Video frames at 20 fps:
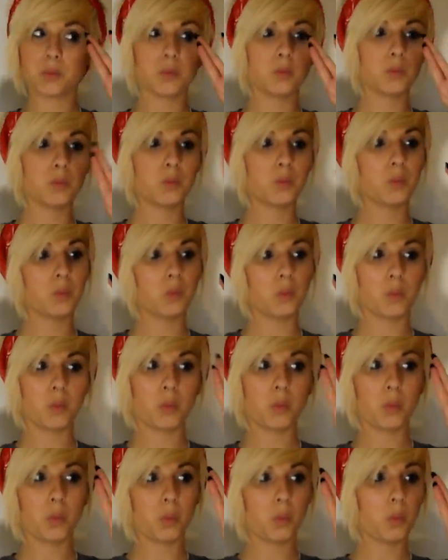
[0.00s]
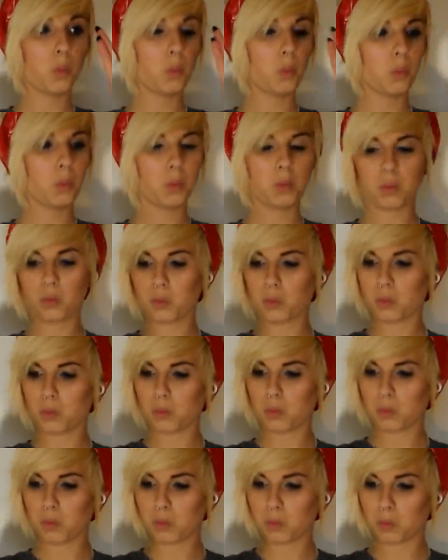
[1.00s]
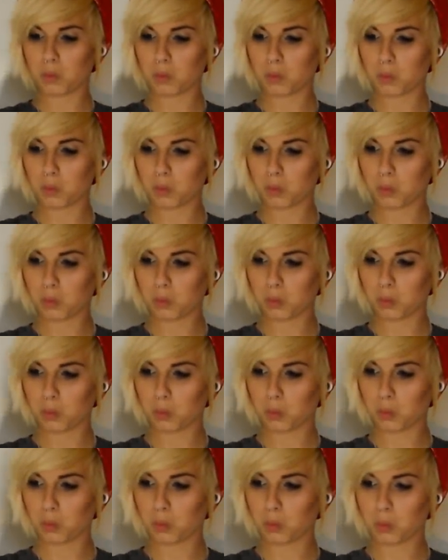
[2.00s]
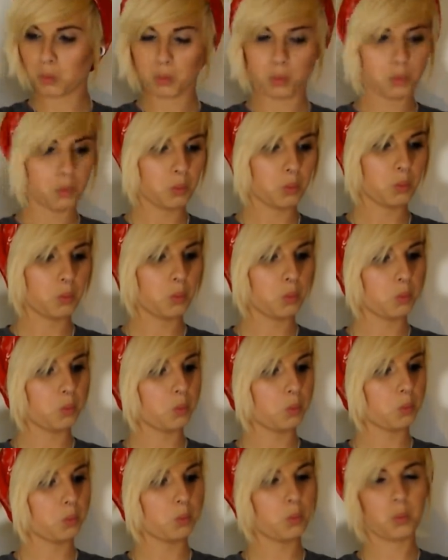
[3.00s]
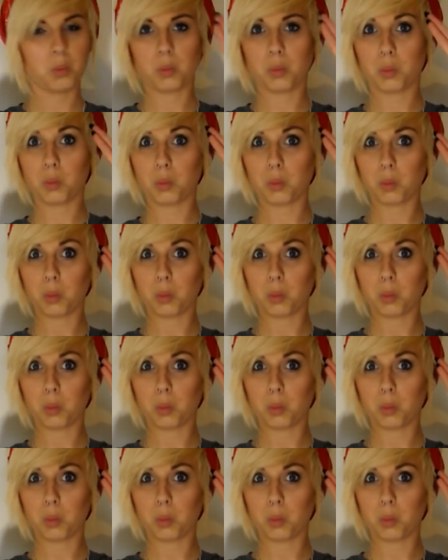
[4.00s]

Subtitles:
No one is speaking in this clip.